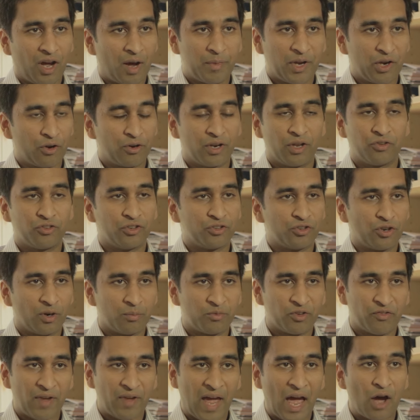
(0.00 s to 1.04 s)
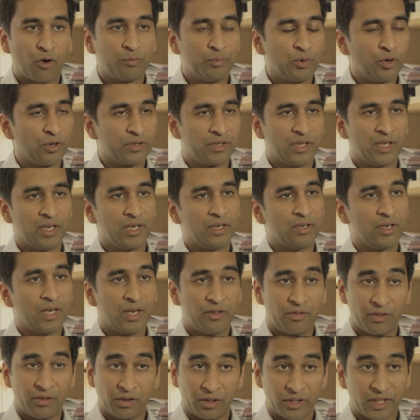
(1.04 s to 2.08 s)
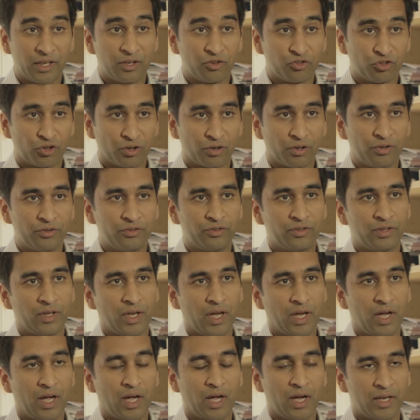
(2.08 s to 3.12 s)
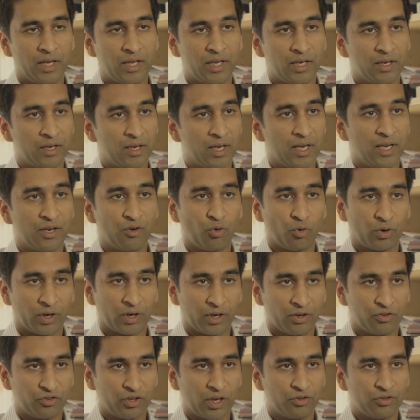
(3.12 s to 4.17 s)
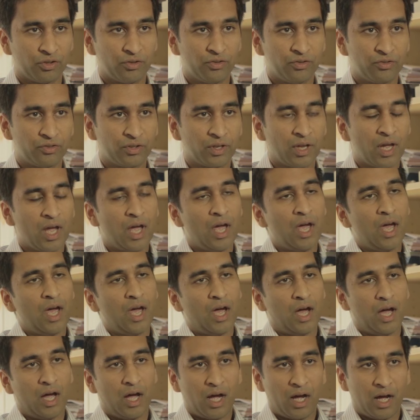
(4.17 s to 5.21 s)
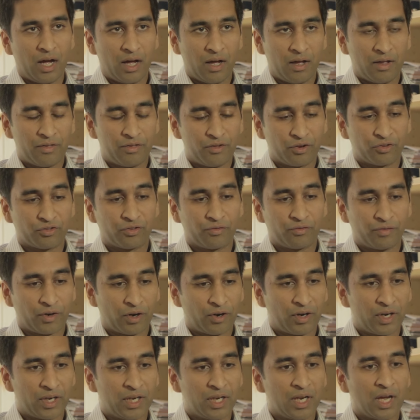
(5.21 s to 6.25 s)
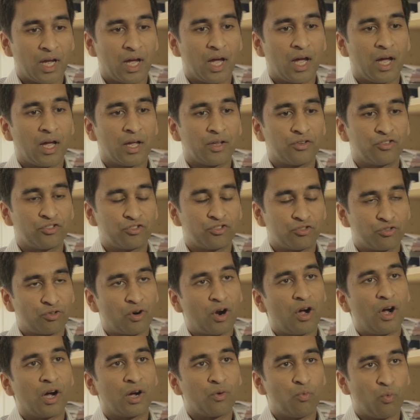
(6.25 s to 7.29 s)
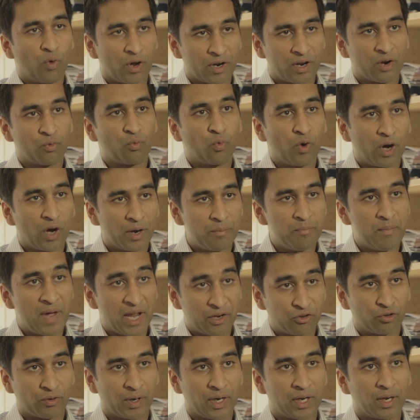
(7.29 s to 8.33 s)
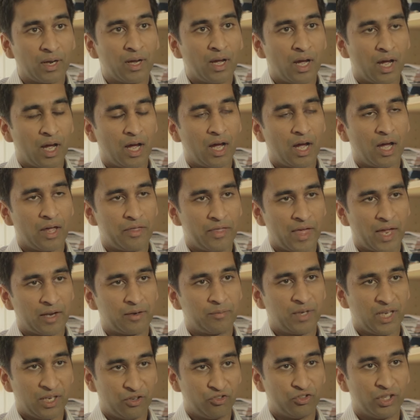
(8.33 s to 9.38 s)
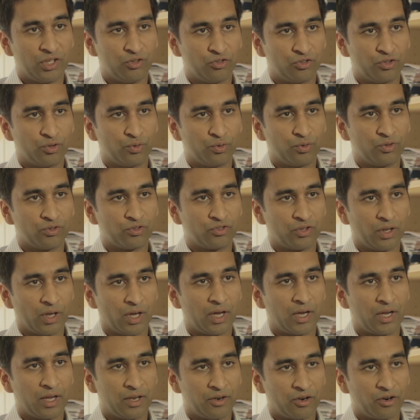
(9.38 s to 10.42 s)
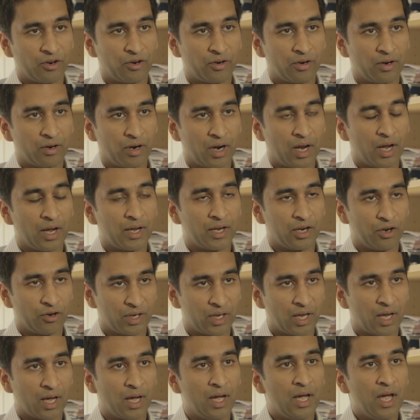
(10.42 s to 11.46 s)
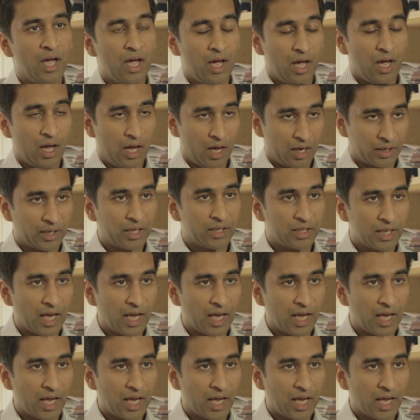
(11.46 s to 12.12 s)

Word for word: areas in terms of output in the leading journals in organizations. There's a very strong one-on-one mentoring that PhD students in our area can